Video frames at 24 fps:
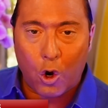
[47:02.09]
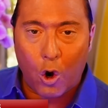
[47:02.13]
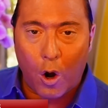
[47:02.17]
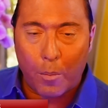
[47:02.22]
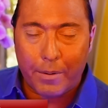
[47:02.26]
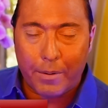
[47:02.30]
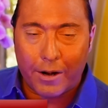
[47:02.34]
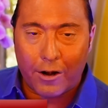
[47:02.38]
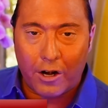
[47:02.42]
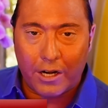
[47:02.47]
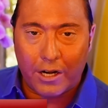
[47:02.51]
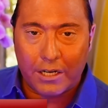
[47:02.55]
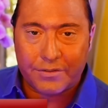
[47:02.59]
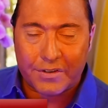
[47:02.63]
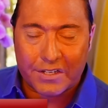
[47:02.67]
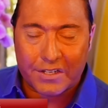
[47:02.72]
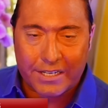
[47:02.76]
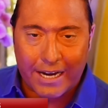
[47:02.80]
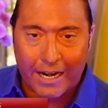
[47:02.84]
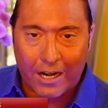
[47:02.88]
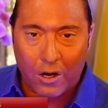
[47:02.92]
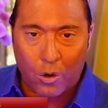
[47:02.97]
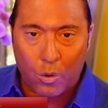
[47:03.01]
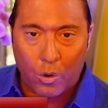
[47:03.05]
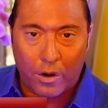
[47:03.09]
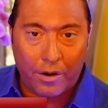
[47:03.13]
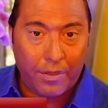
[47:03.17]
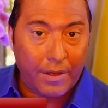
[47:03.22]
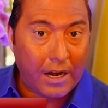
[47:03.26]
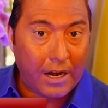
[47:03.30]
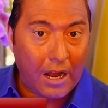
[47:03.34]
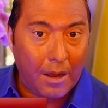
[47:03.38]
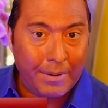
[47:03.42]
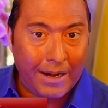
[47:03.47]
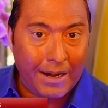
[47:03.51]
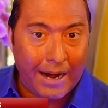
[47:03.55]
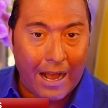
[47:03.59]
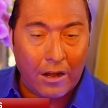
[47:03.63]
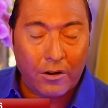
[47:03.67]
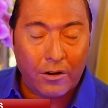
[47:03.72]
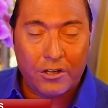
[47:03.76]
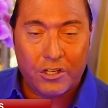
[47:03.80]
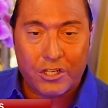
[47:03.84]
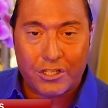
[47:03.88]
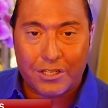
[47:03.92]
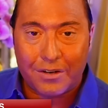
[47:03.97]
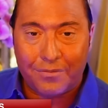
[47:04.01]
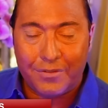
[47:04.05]
corporate earnings for second quarter. They're coming
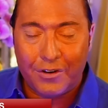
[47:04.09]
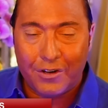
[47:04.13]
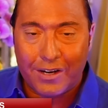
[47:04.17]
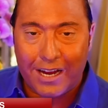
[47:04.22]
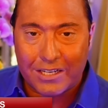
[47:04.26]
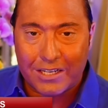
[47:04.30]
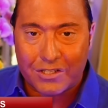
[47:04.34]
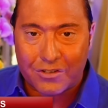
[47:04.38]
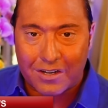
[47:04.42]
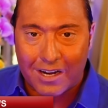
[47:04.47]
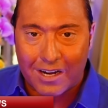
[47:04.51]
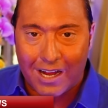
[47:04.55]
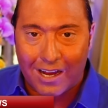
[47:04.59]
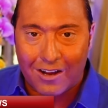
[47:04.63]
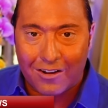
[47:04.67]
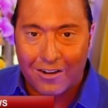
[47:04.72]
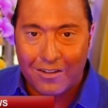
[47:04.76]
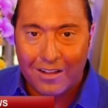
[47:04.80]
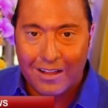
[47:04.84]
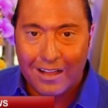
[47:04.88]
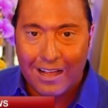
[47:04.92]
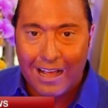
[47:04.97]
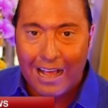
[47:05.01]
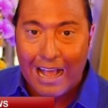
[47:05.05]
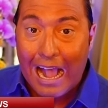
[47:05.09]
out in just a few days from now.